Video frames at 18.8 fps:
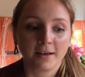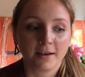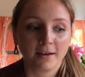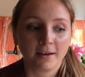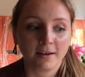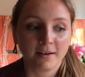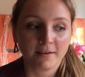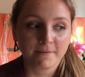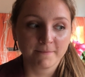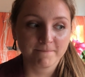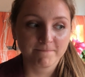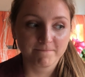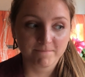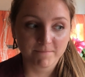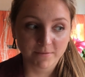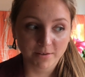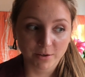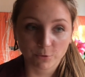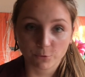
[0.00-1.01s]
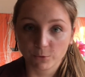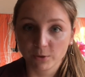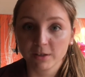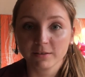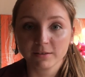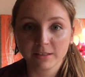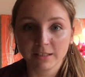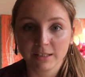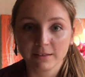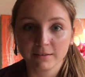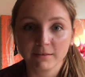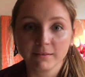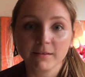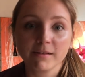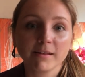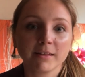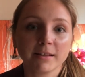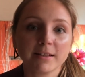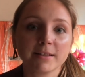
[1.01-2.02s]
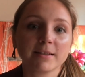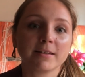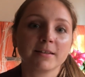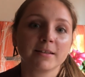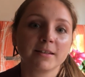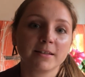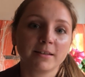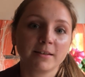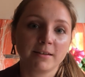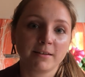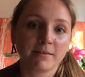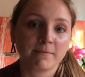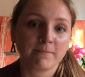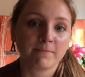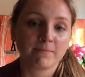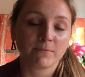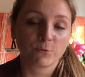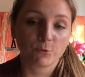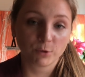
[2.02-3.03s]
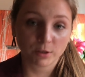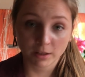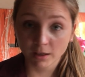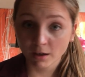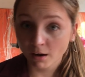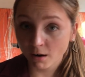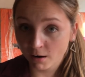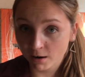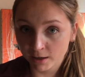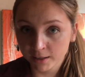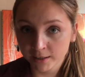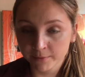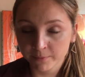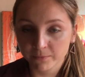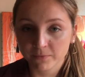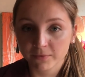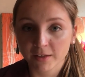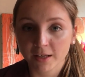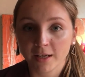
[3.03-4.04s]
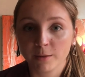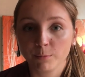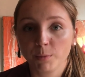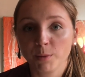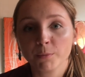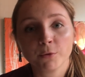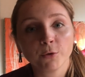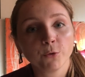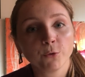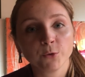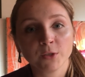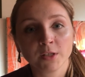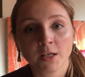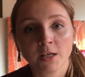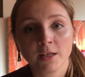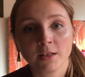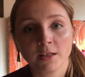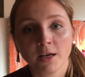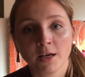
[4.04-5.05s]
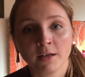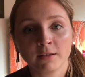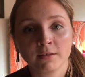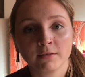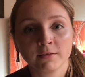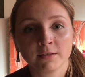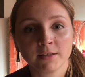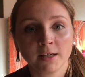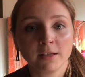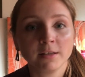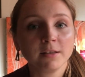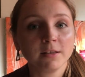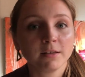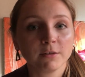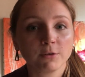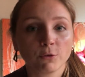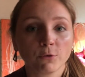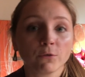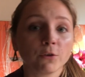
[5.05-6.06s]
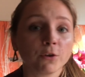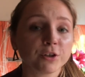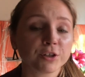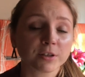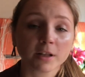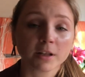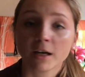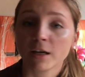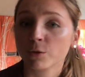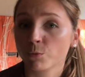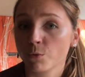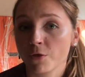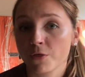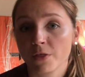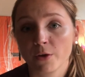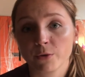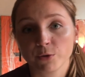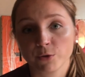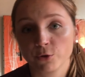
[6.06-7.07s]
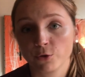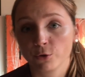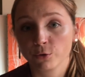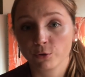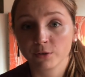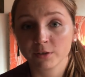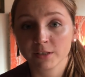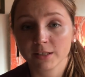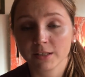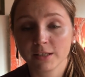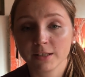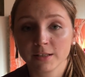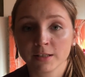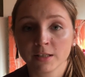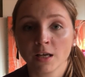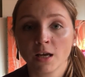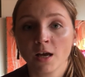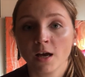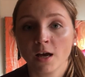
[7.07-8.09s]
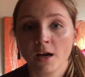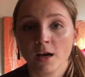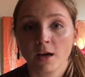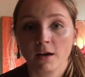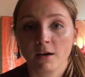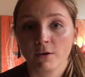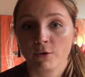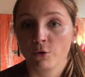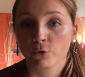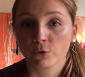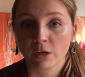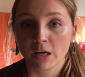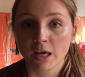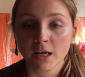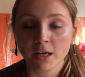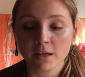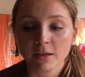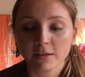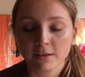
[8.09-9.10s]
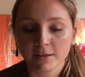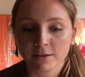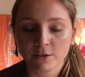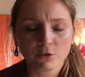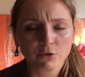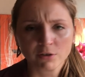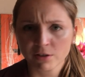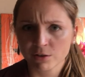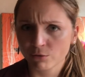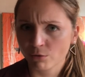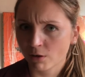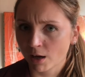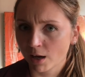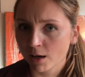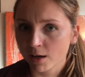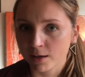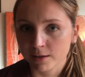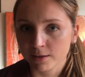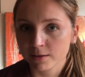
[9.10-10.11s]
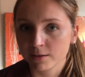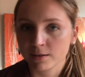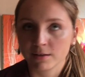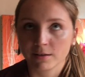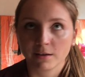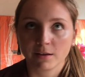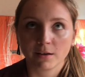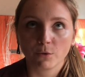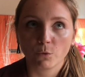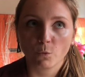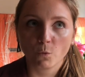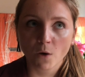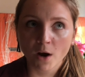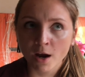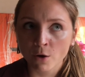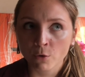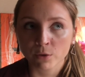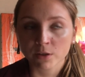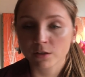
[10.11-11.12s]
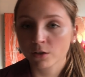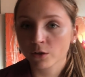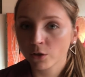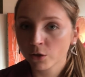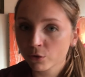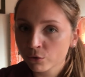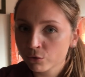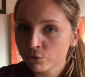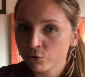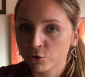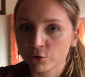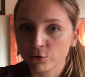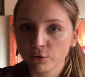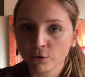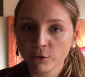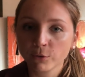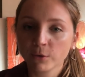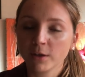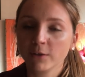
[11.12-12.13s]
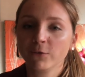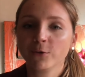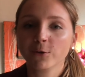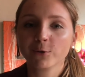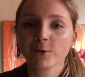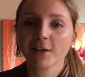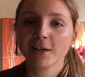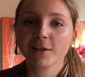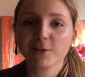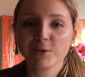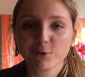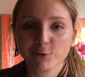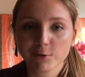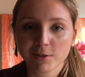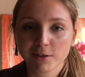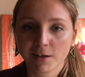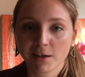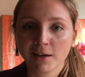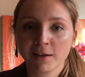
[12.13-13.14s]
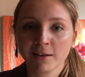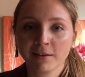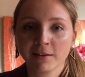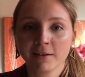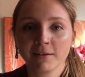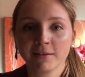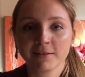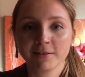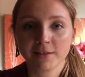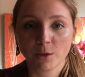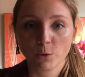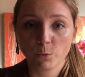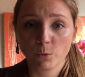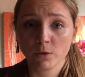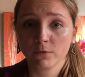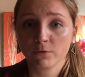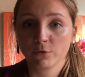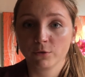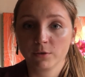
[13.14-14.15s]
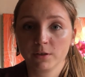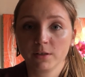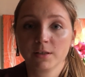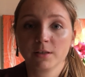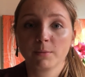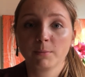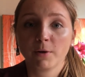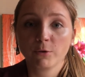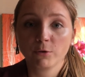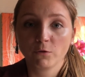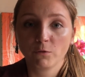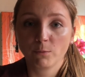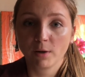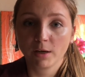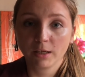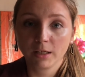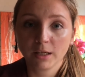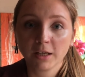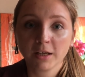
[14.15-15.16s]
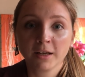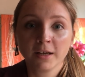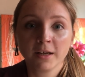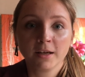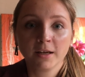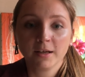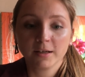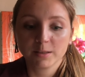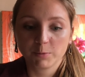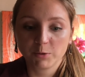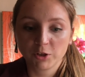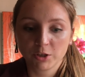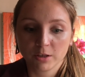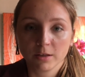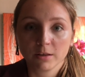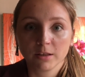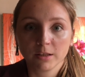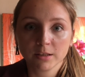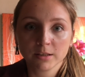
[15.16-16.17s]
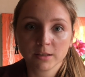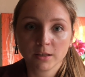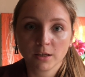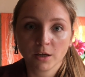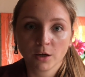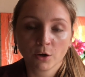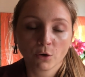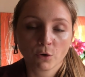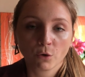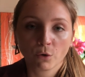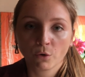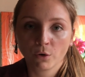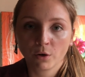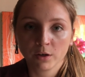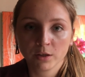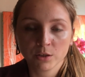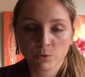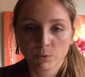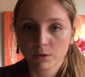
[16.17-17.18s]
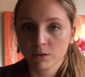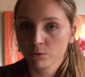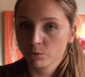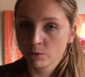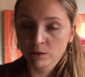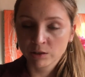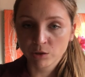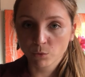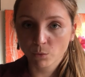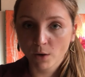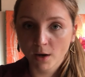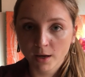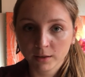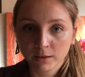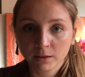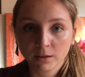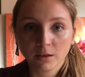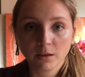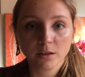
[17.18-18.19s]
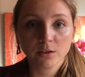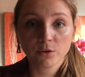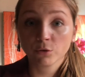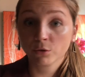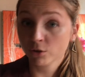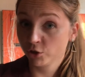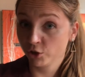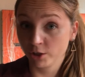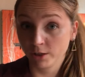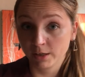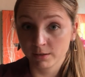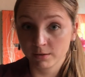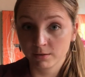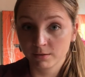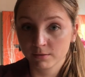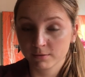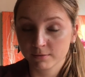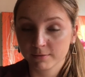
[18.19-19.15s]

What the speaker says: a real deal. This is really hard. And people who say that signing your first client with $1,000 is okay, it's not just okay. It's wow, it's huge, you know. If you get to sign someone for this amount of money, especially this year or in 2021, you're a genius.